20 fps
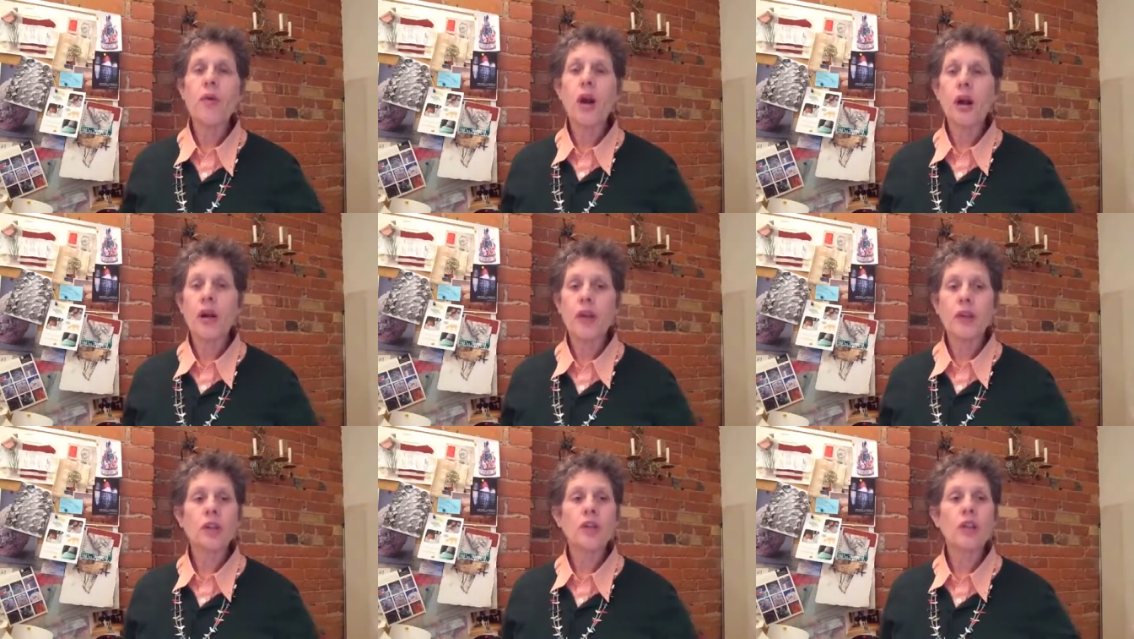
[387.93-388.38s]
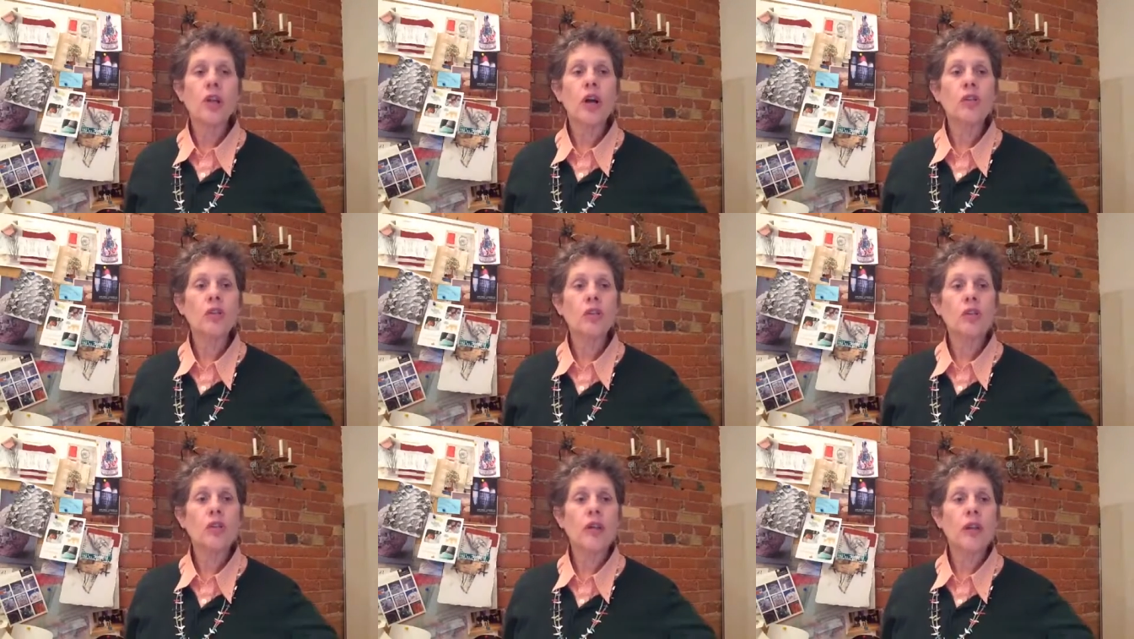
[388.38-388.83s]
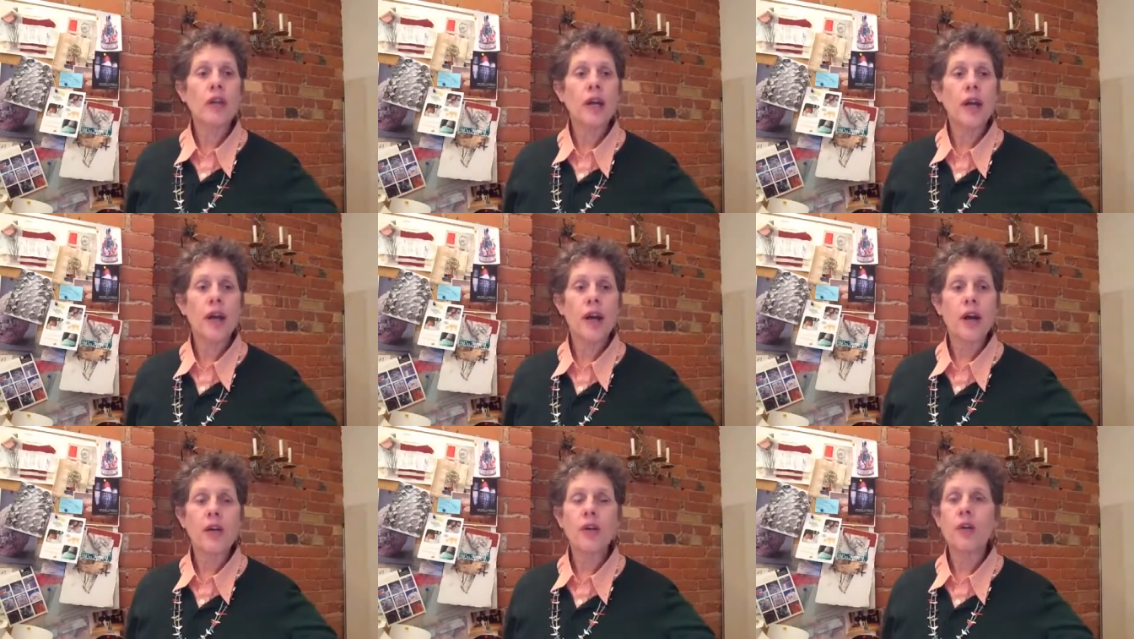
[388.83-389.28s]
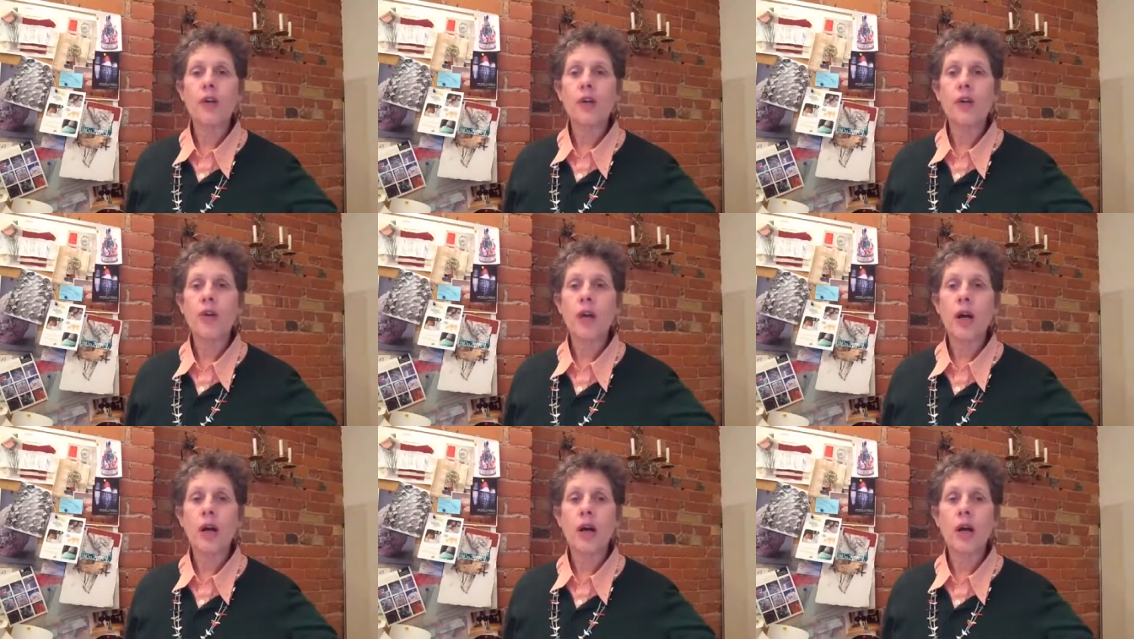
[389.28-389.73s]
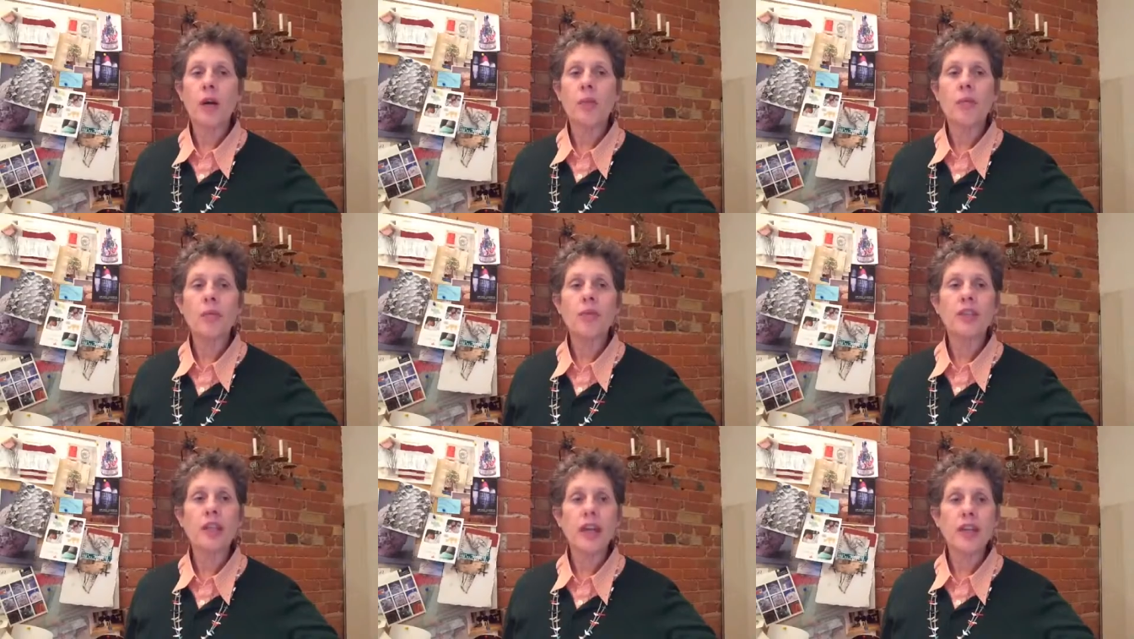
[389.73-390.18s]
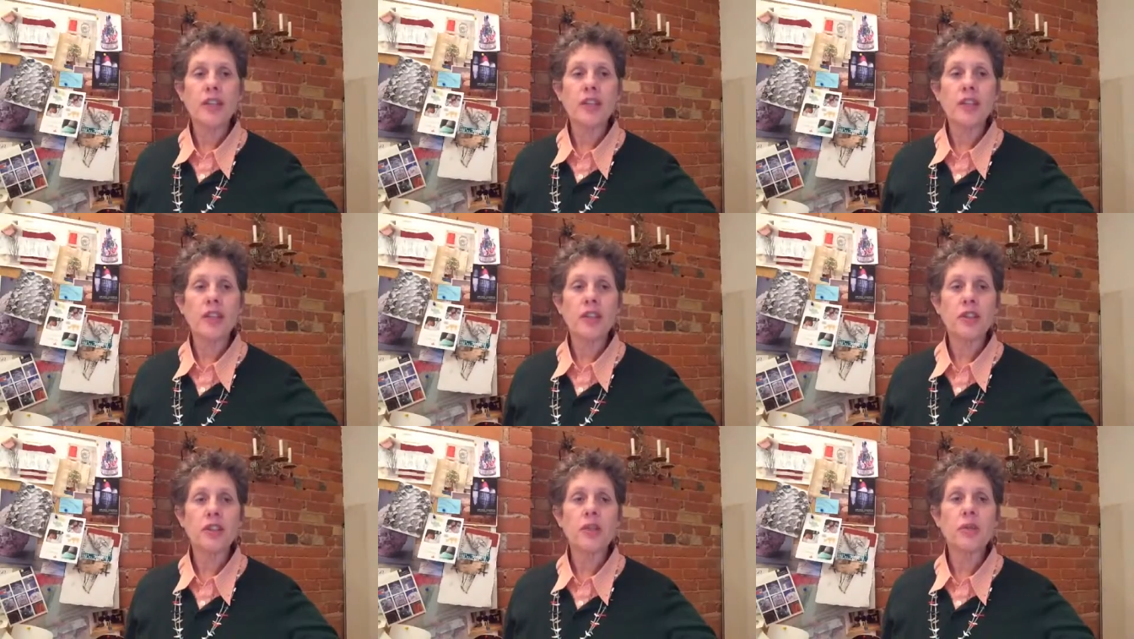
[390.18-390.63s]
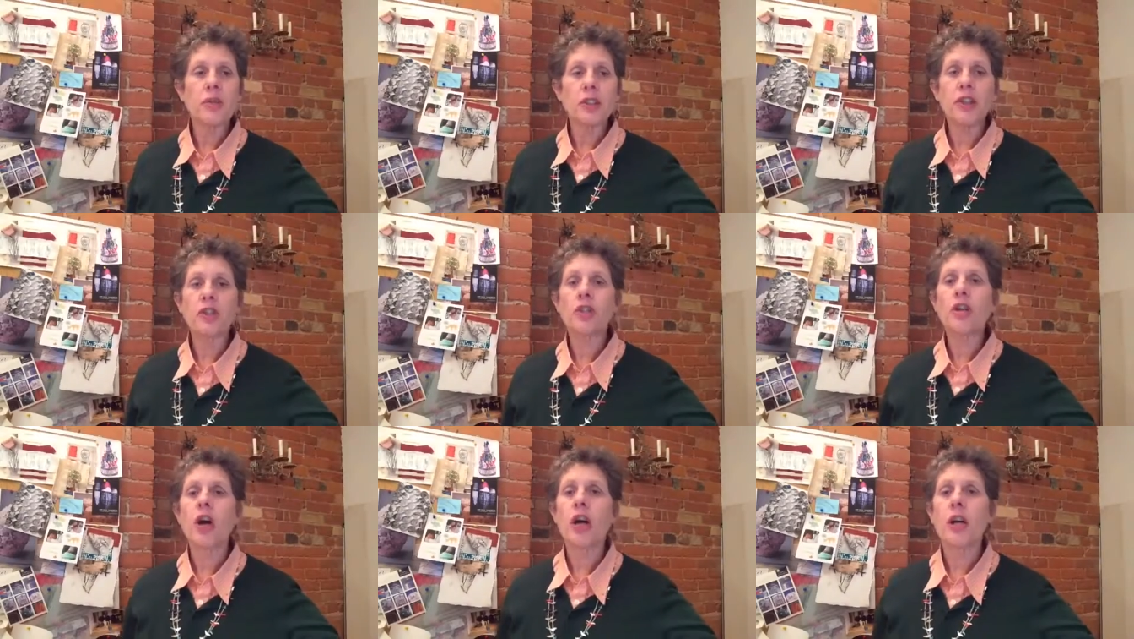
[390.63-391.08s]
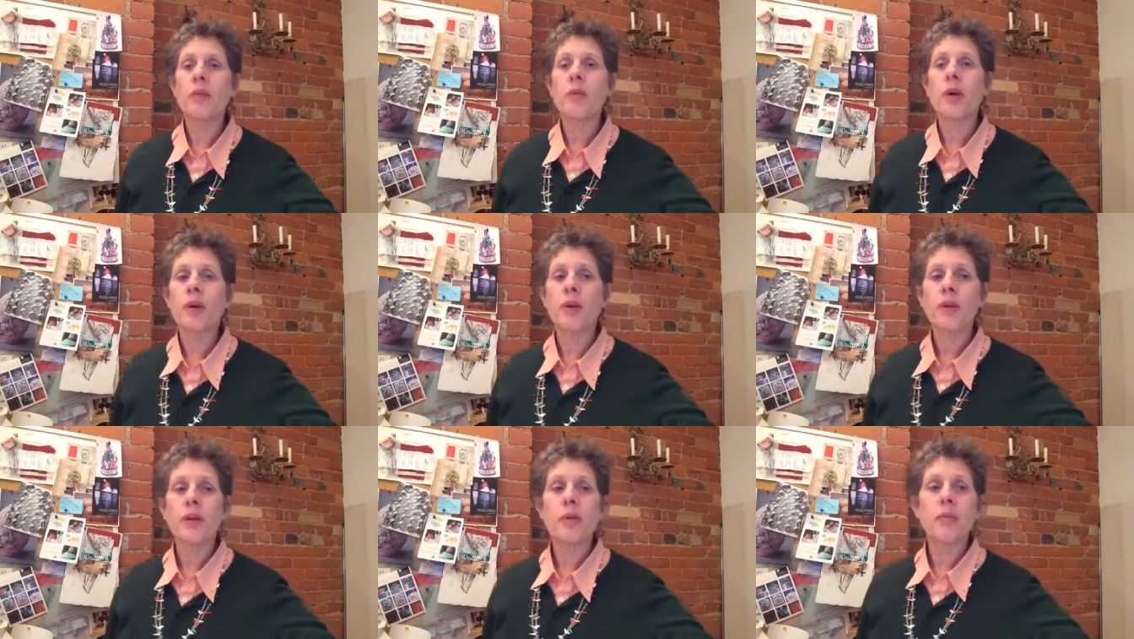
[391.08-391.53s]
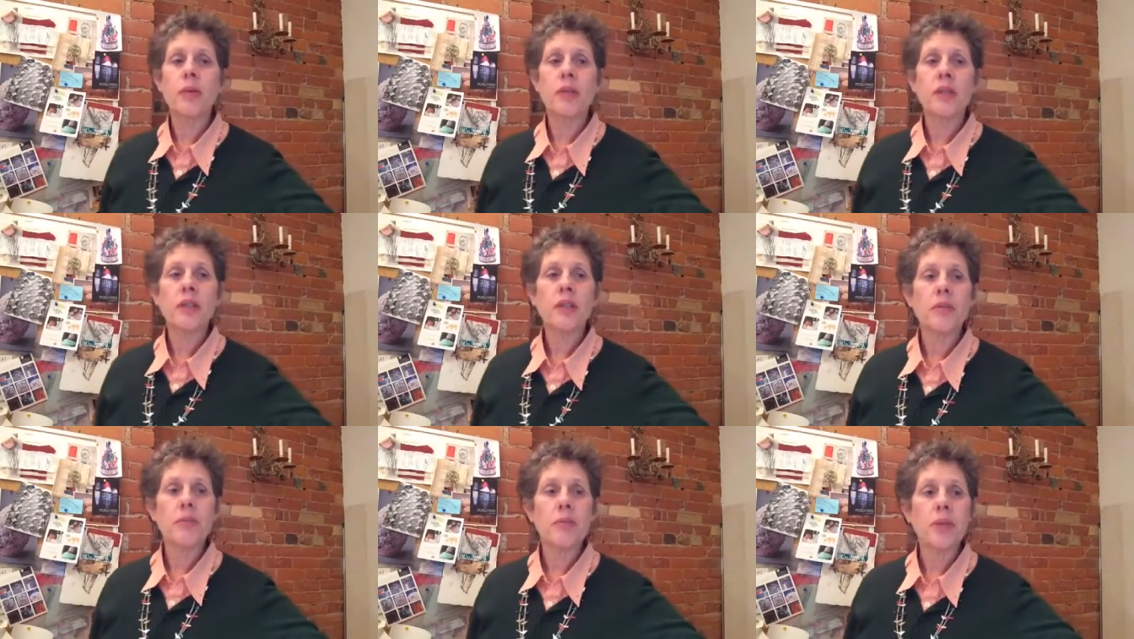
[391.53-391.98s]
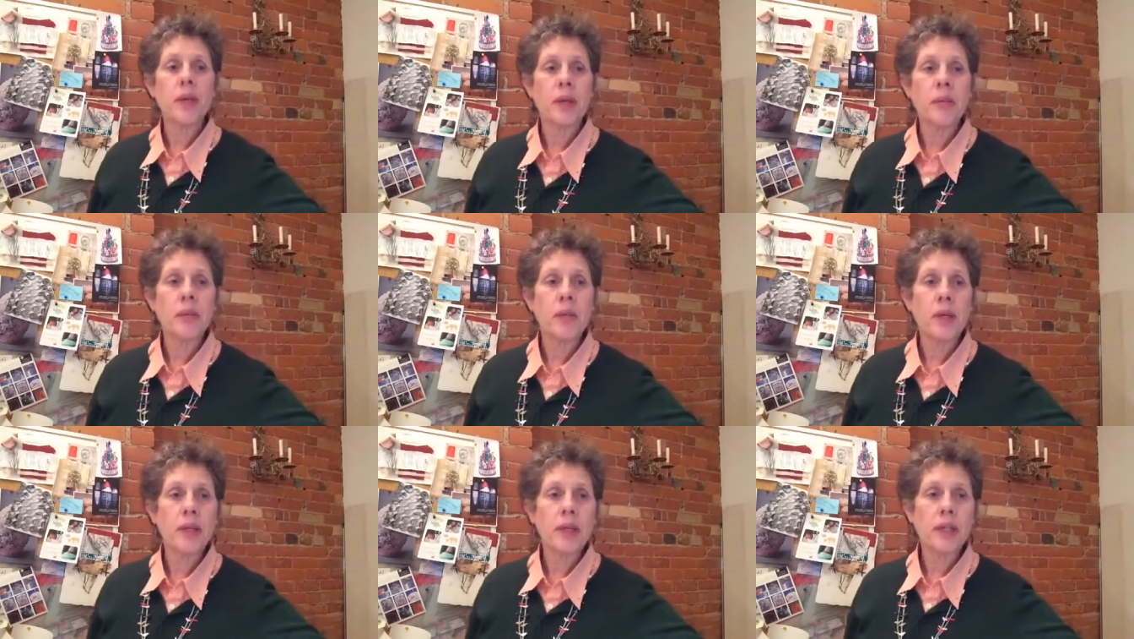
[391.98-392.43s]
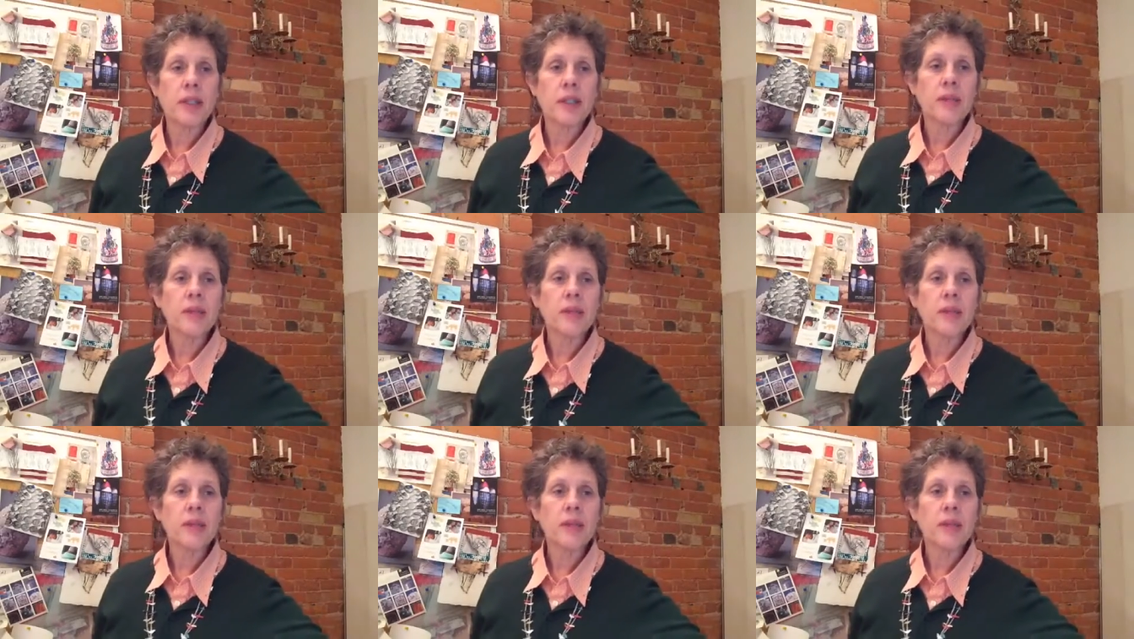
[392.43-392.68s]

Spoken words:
you should also look at other dentists, which I'll talk about in a minute.